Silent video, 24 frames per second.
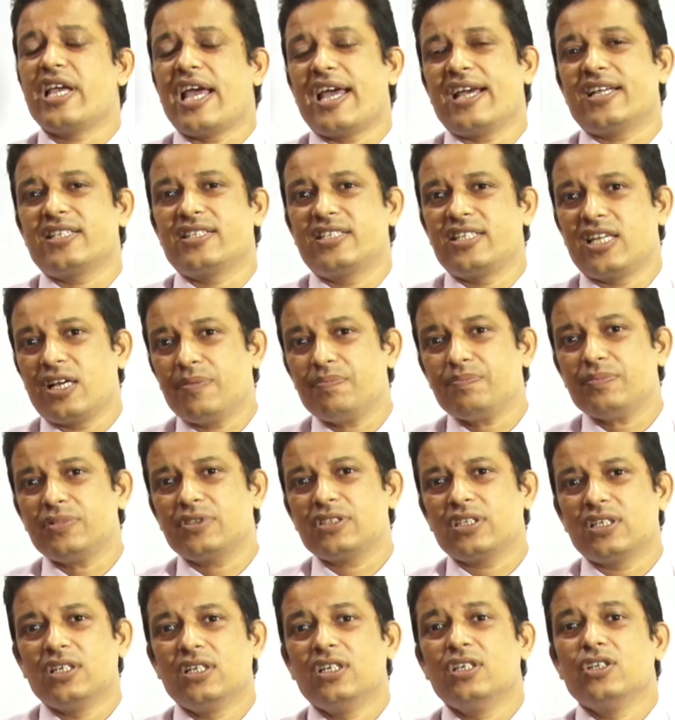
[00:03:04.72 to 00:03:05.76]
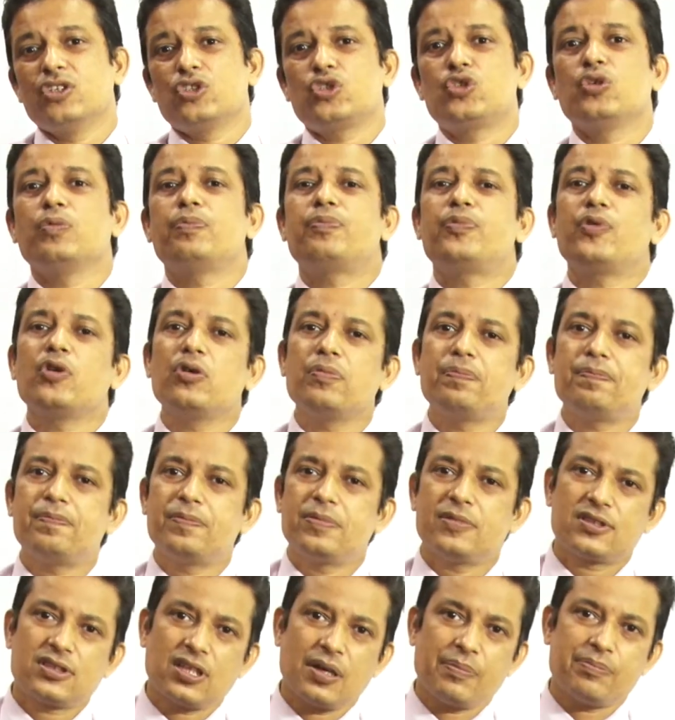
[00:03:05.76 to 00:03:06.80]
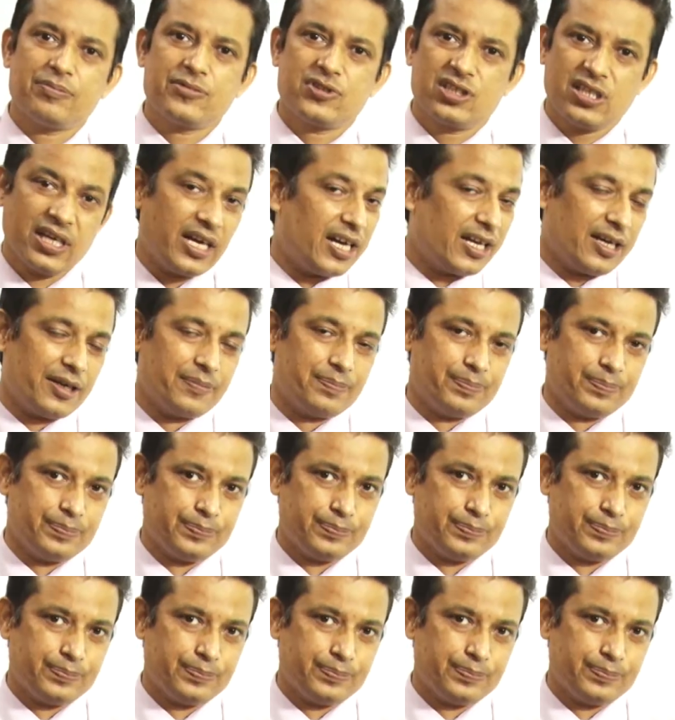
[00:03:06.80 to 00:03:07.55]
axioms to prove some theorem,